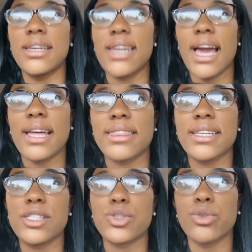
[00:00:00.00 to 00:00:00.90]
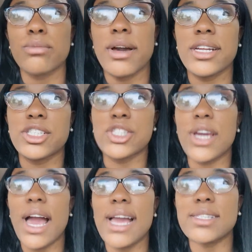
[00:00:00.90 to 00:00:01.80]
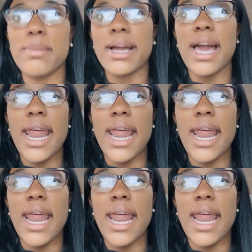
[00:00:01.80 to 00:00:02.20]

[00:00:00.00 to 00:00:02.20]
Nothing too much. You guys, oh my God,